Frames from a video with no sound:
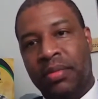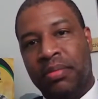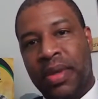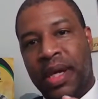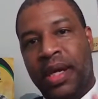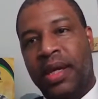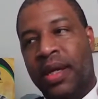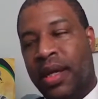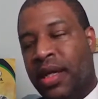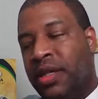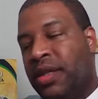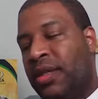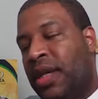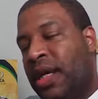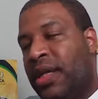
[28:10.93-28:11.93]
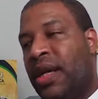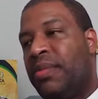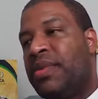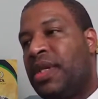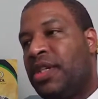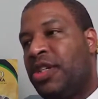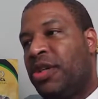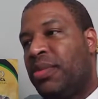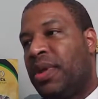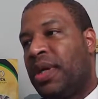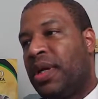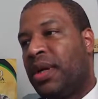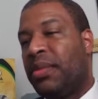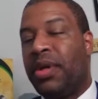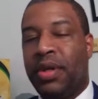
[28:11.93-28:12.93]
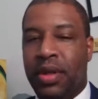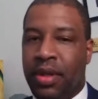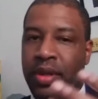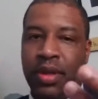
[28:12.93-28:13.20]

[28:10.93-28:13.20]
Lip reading: making attempts in Jamaica, but